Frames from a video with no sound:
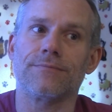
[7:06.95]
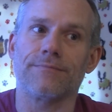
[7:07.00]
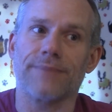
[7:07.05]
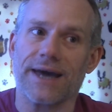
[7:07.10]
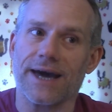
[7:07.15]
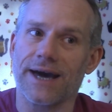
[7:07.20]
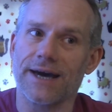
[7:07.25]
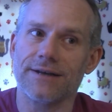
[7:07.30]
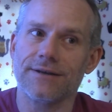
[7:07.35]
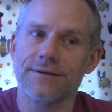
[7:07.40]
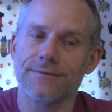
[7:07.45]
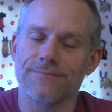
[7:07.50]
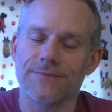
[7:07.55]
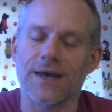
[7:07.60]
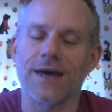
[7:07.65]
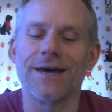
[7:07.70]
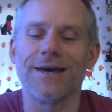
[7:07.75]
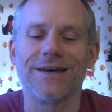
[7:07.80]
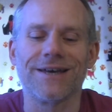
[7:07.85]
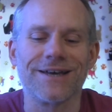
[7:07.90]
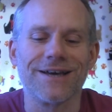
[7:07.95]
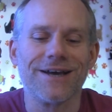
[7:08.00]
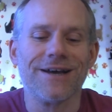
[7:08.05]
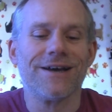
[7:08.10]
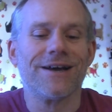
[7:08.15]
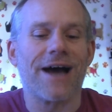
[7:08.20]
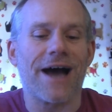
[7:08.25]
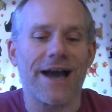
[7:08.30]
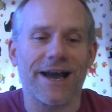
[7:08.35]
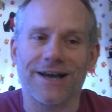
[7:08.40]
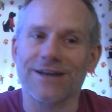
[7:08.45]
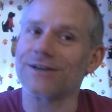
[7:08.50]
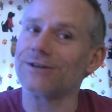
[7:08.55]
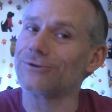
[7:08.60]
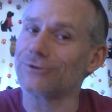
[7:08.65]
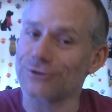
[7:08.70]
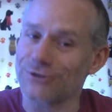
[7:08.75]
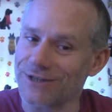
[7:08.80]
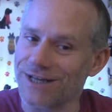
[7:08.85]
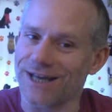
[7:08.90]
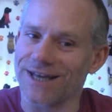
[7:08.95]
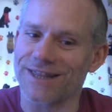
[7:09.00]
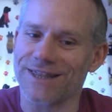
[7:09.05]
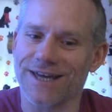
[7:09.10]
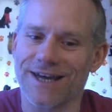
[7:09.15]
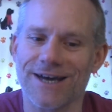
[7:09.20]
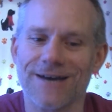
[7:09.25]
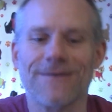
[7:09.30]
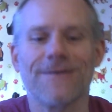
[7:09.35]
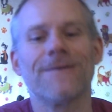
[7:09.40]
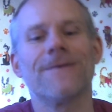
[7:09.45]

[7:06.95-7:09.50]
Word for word: bad. I can understand that.